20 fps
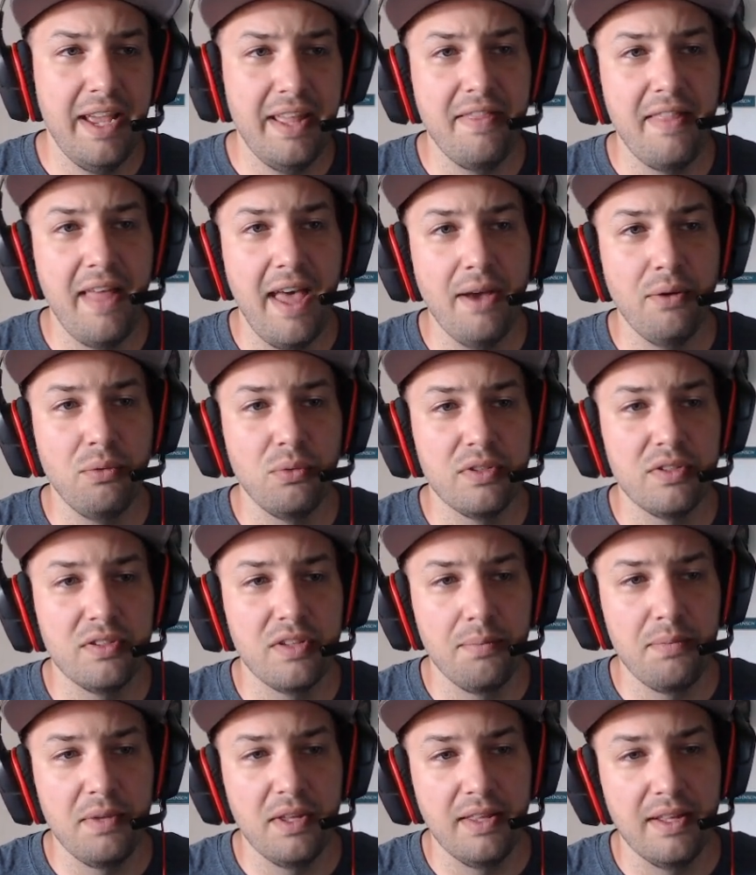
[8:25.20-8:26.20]
And that was
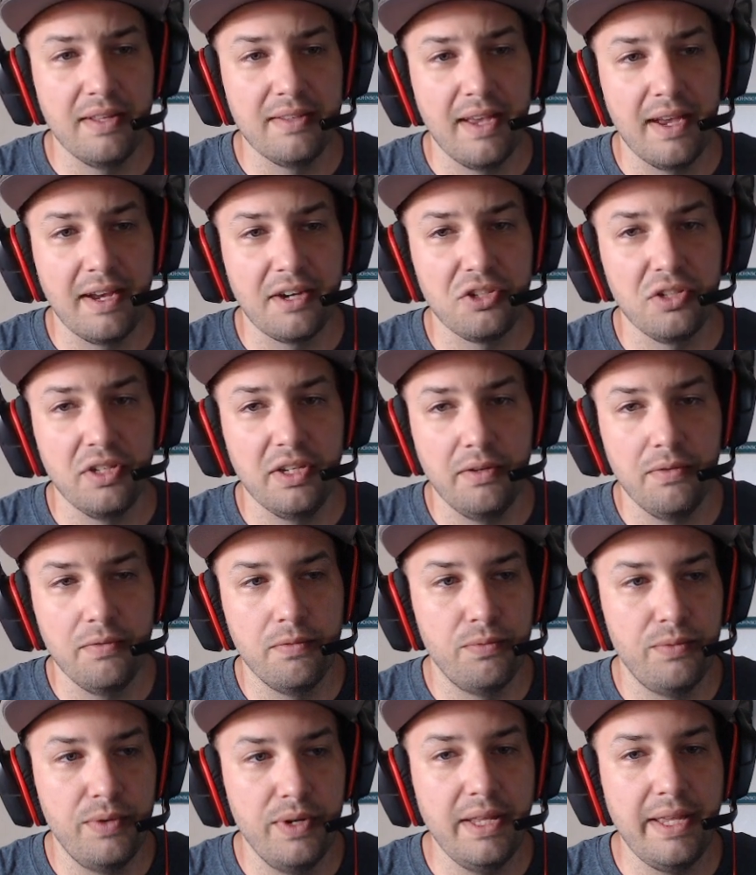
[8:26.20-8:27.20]
something that's actually
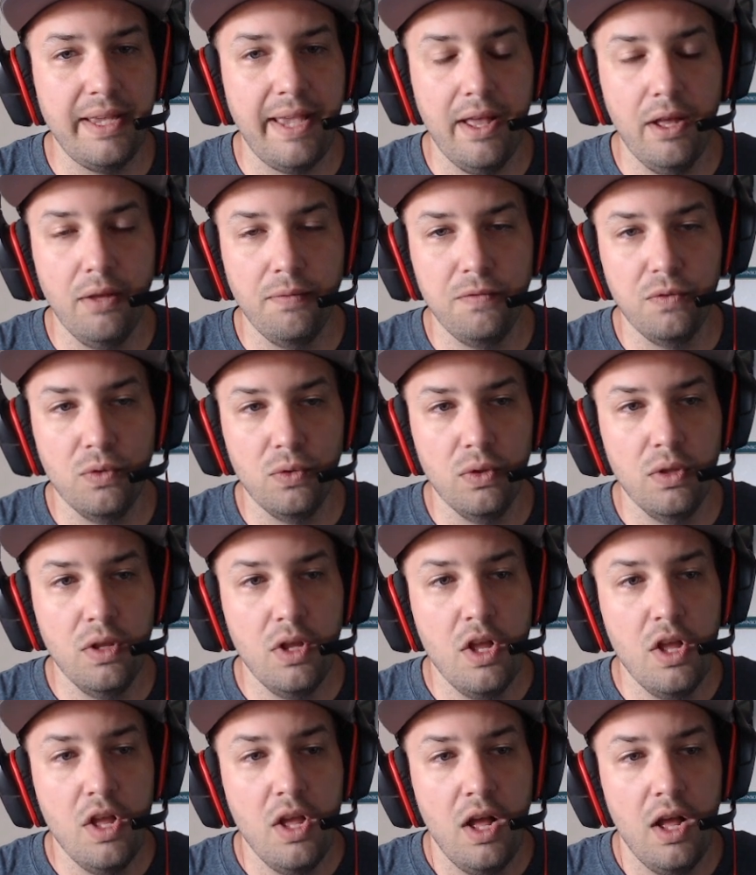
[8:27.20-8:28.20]
really helpful.
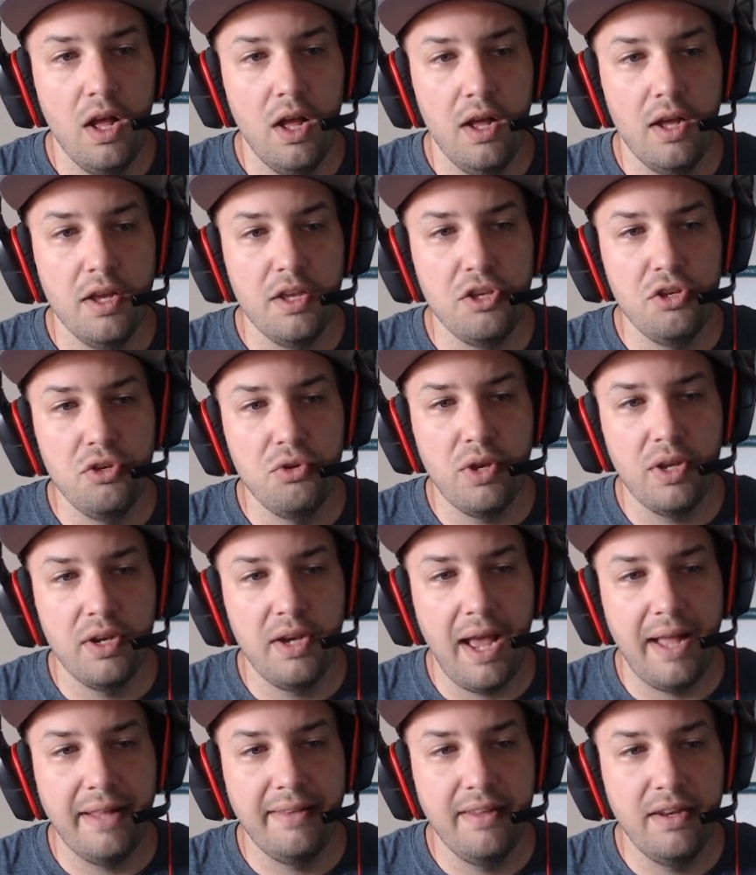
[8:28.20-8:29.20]
You
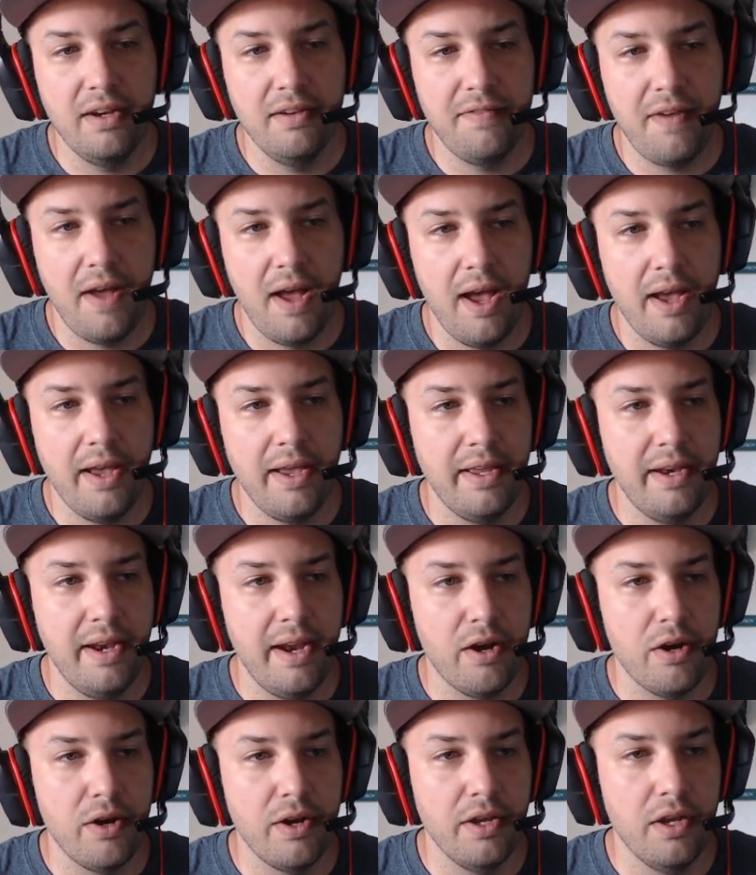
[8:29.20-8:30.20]
can identify an
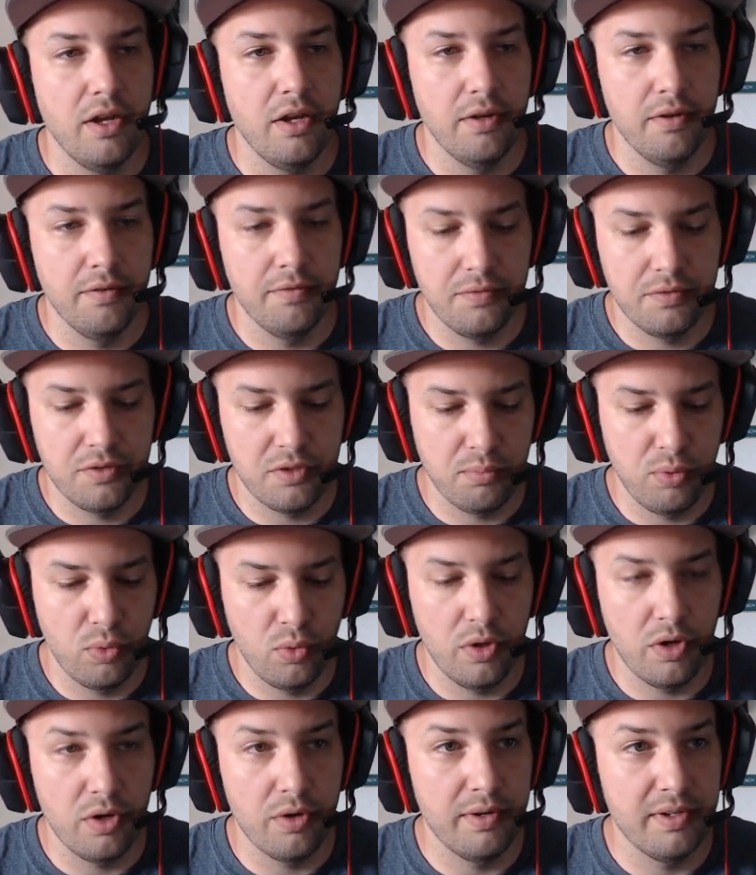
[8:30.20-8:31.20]
area of
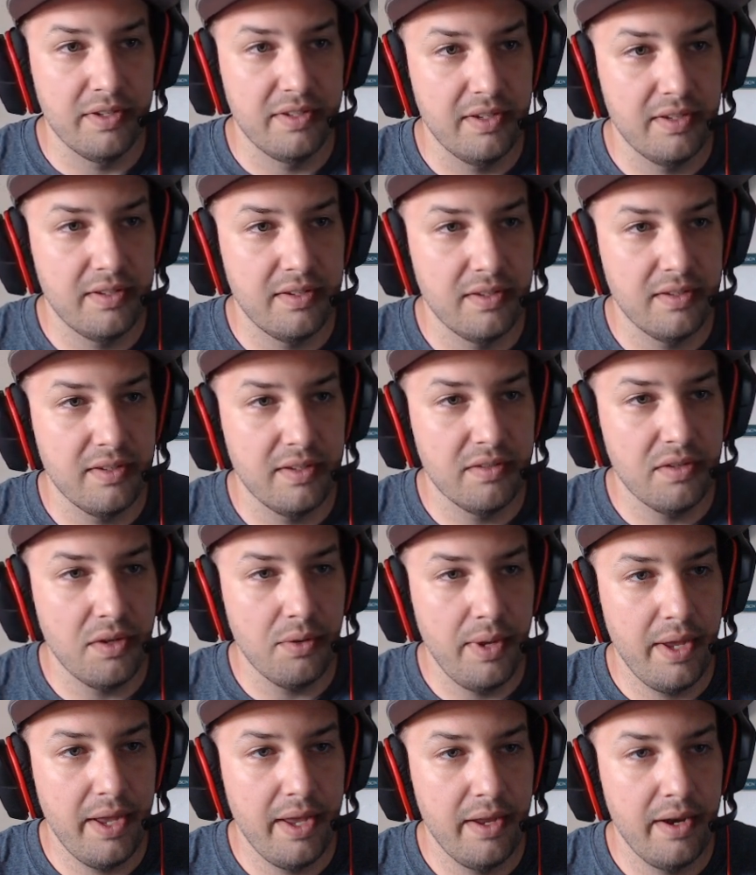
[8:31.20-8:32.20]
support or resistance. Let's
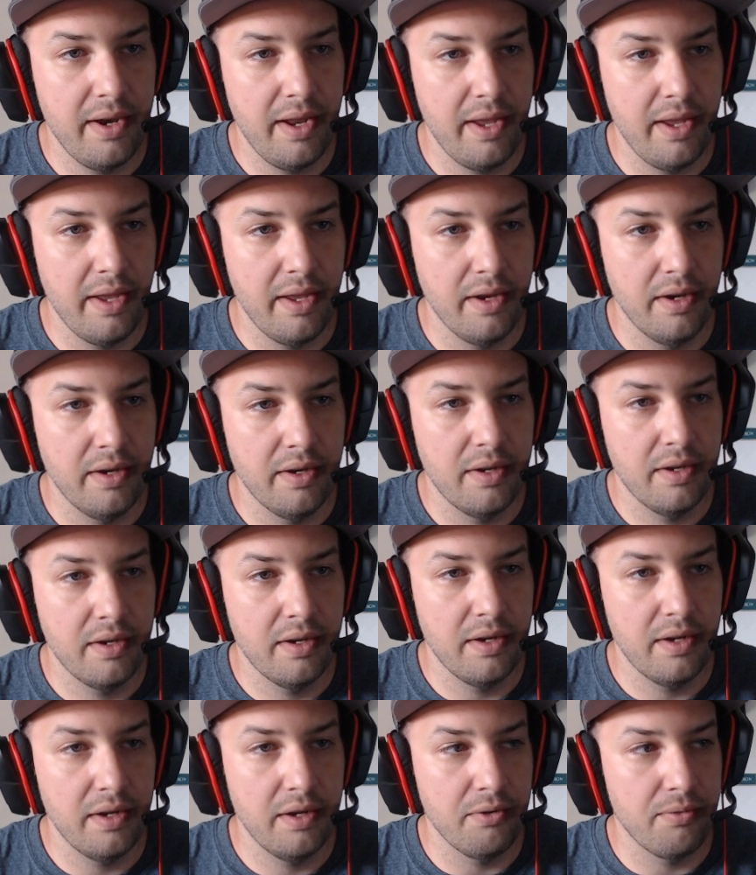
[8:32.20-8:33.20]
go ahead and
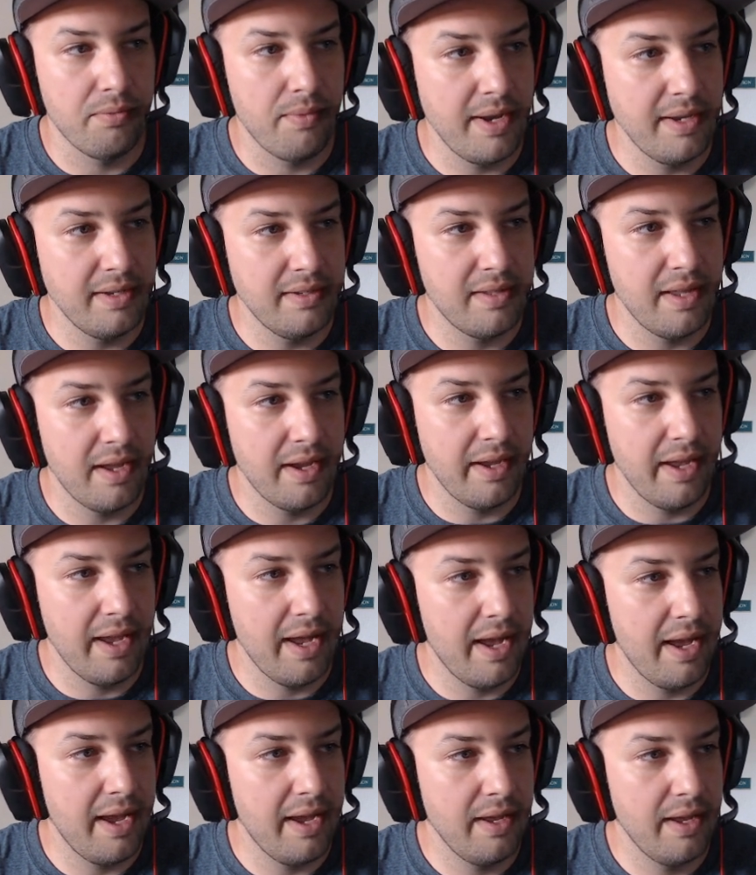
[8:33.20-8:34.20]
erase that
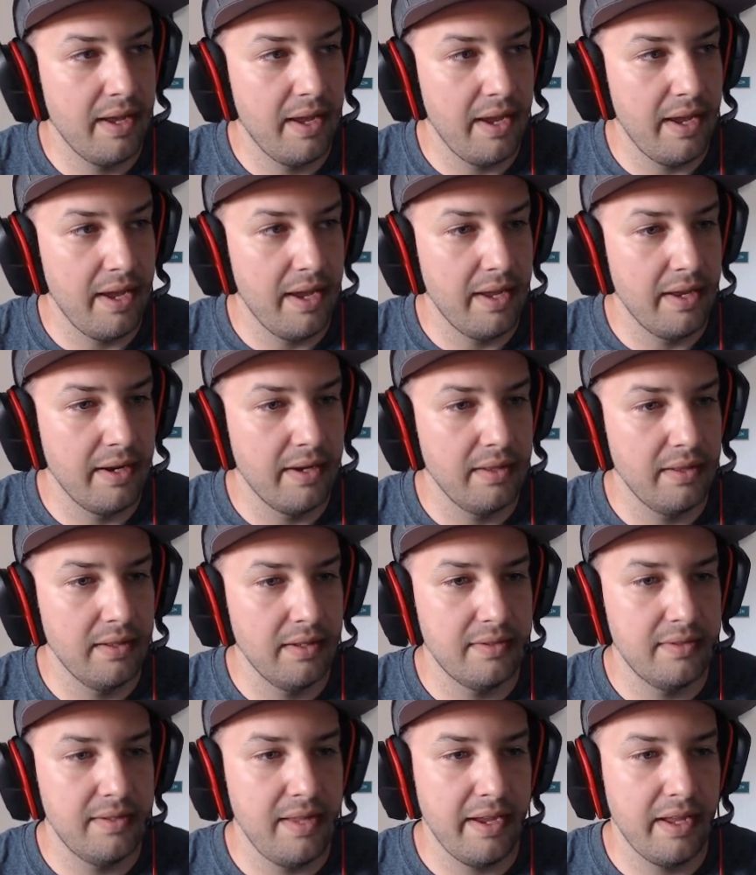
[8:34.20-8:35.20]
guy, and
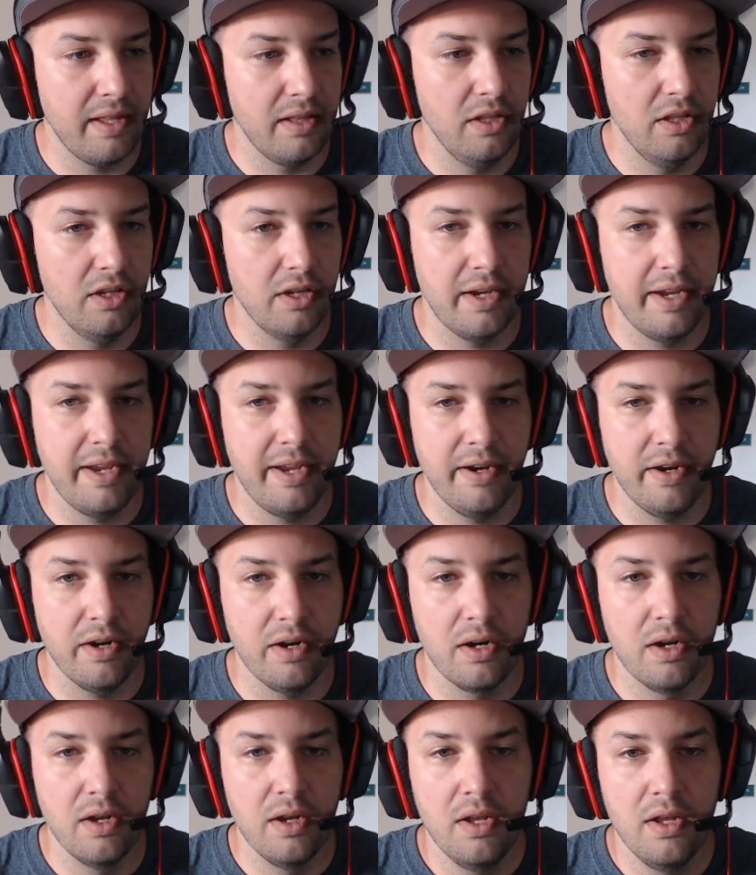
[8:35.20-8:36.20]
let's take a look
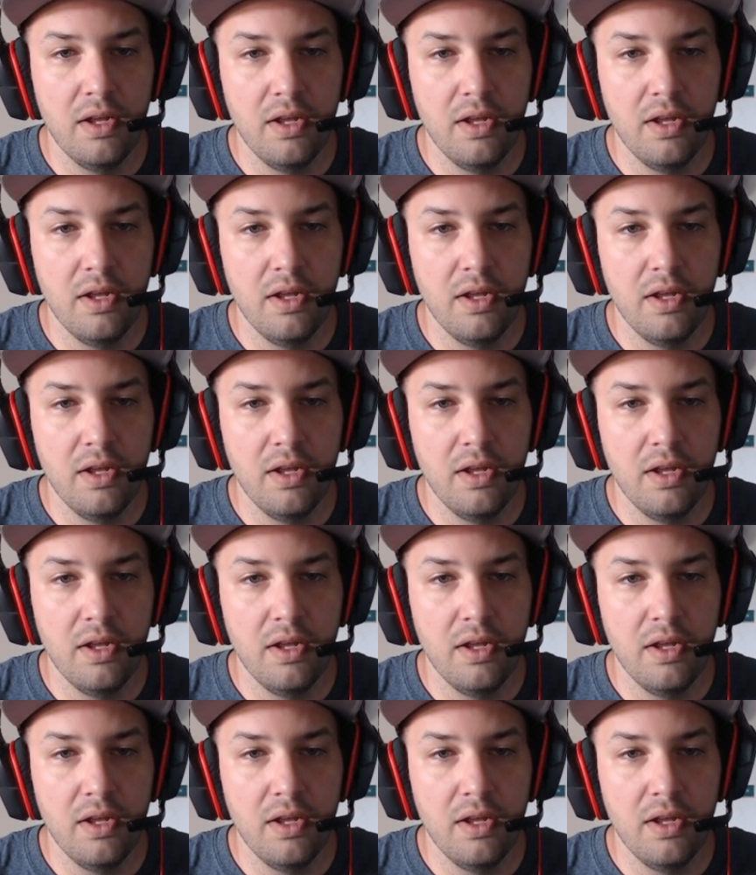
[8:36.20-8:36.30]
here.